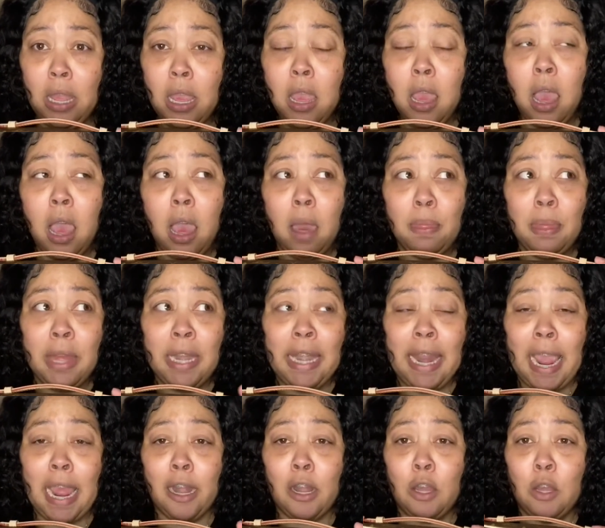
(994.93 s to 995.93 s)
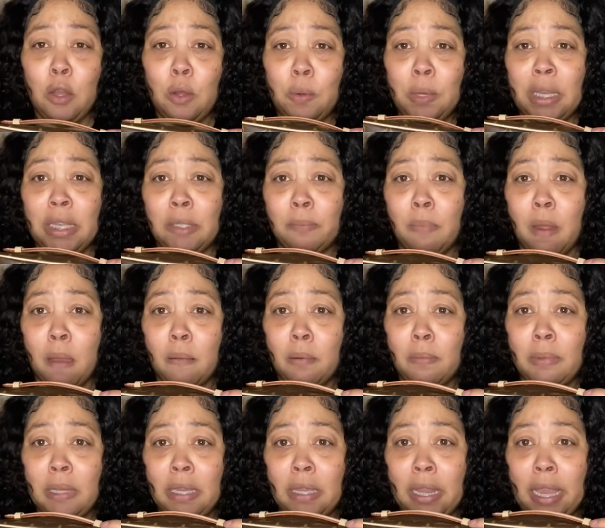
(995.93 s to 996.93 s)
The nano is
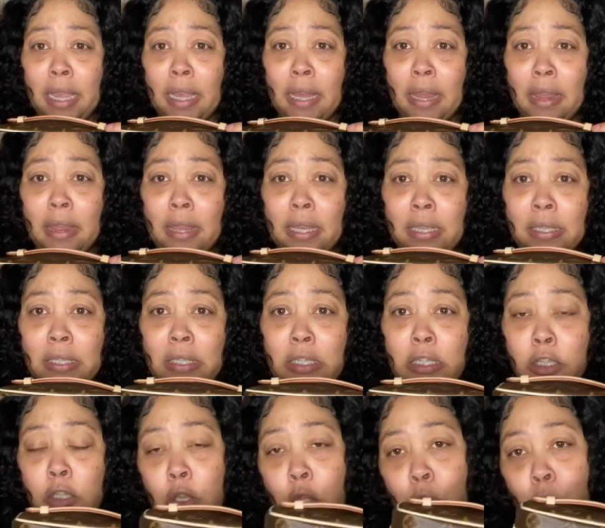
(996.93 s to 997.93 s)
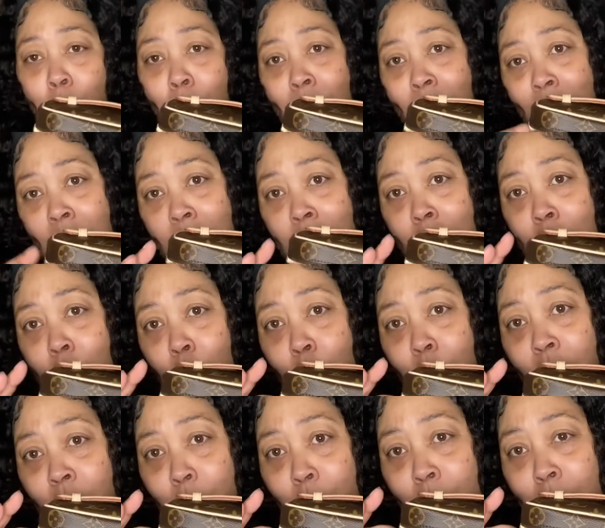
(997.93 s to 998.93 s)
probably like this, so basically the
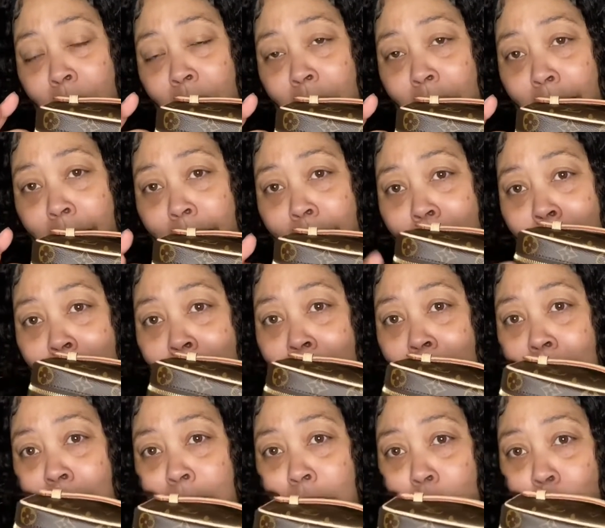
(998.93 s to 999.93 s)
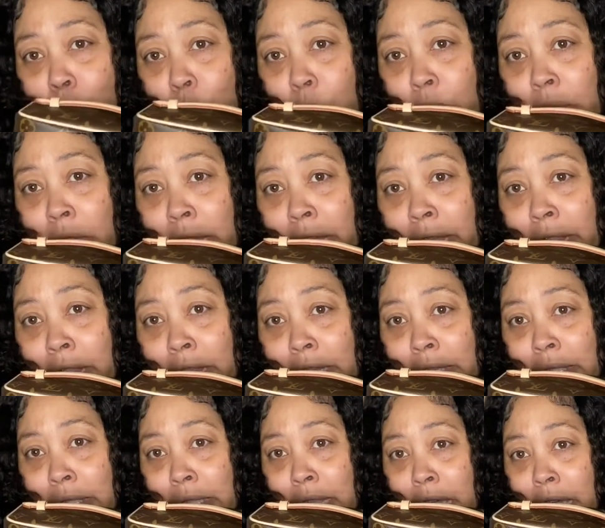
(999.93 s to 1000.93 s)
width would be like this and then only like this
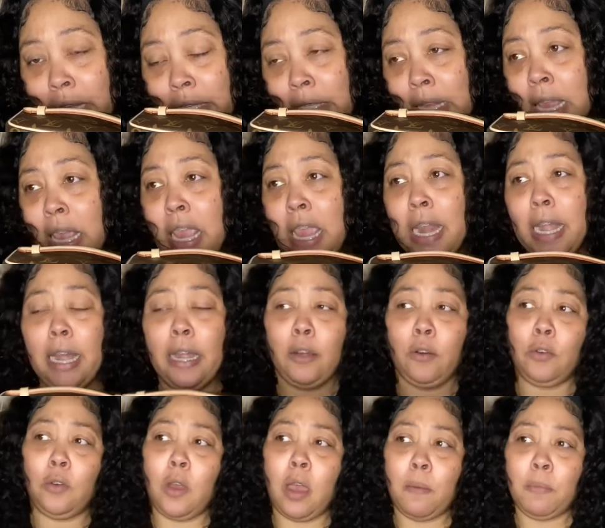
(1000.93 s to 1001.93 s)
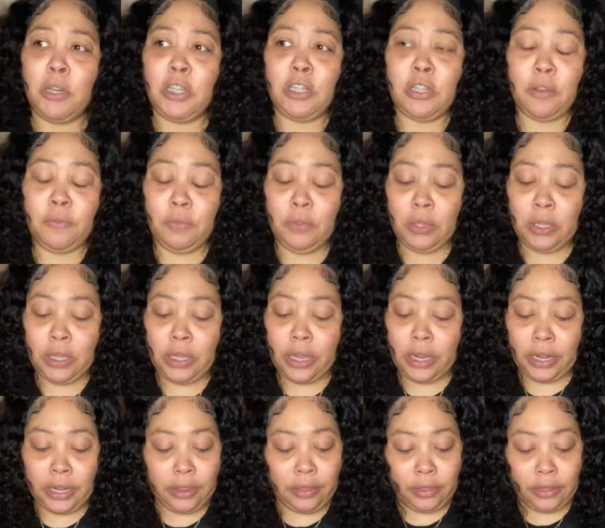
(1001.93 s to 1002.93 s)
size, and I don't know how much stuff you could
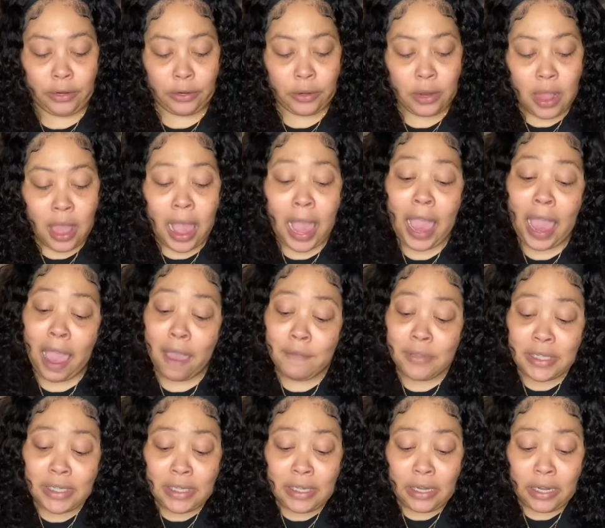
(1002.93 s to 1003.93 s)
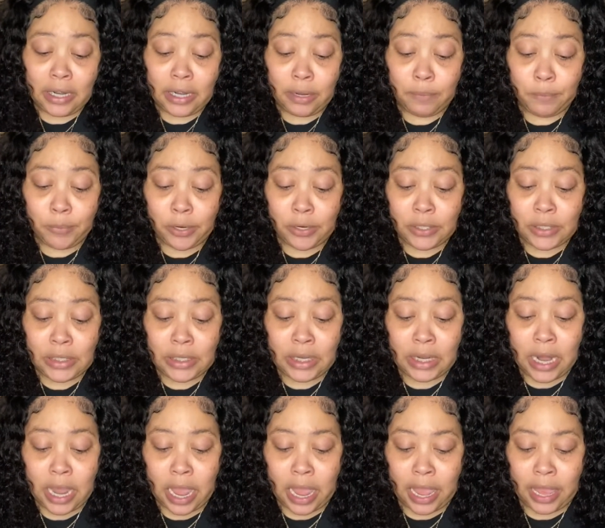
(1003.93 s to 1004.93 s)
get in there. I haven't seen it in
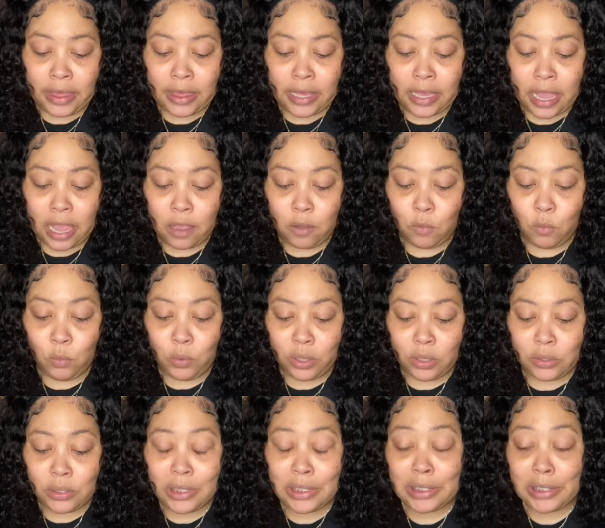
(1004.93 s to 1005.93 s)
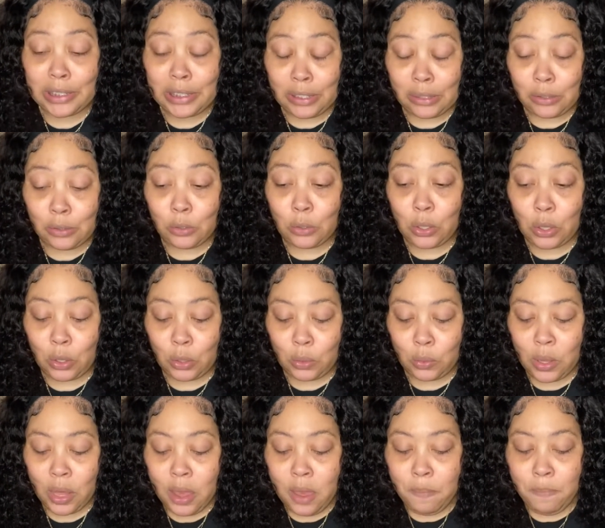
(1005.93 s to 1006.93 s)
person. I think I will still
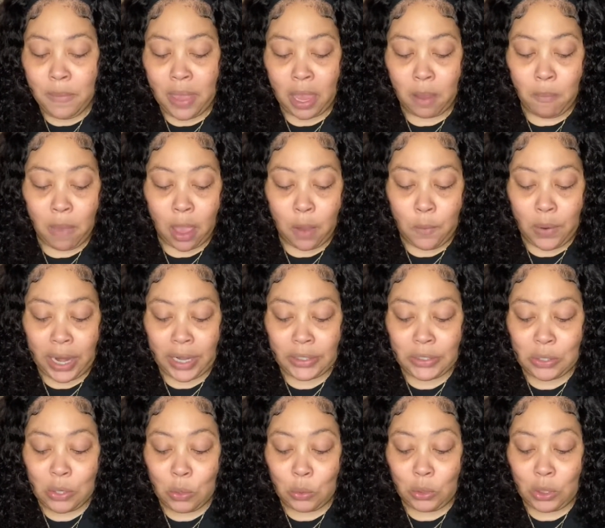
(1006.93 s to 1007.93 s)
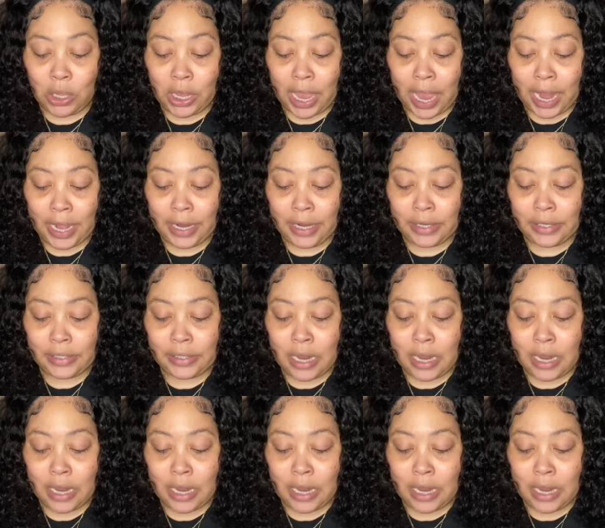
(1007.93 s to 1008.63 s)
go make my way to go look at it